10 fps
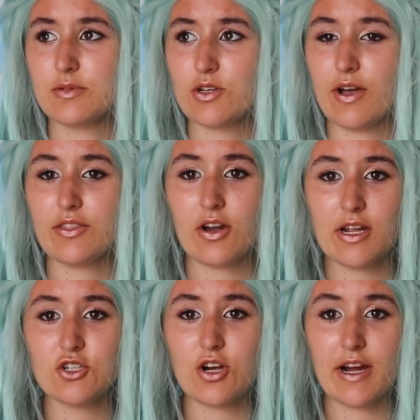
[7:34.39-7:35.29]
So I thought
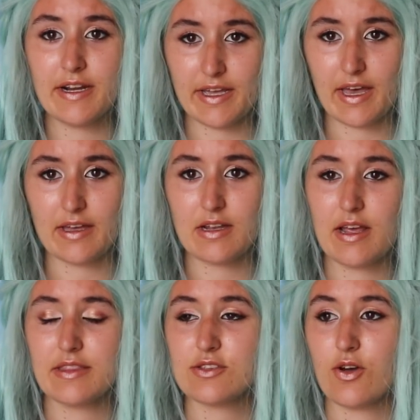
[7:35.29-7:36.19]
I'd try it again,
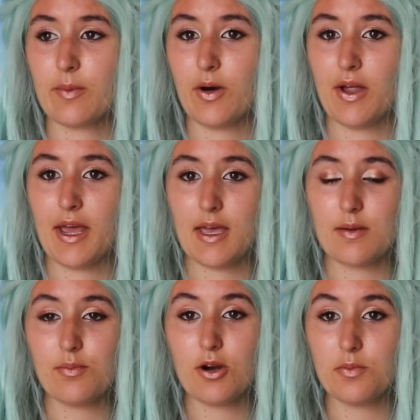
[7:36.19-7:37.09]
and so I bought
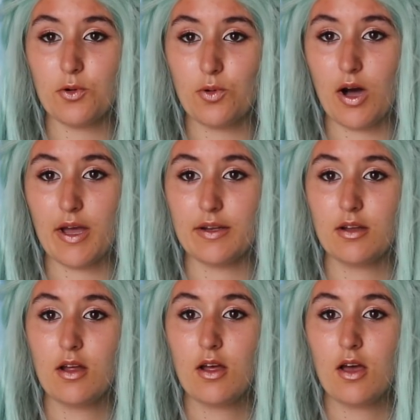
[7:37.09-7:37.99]
a purple one.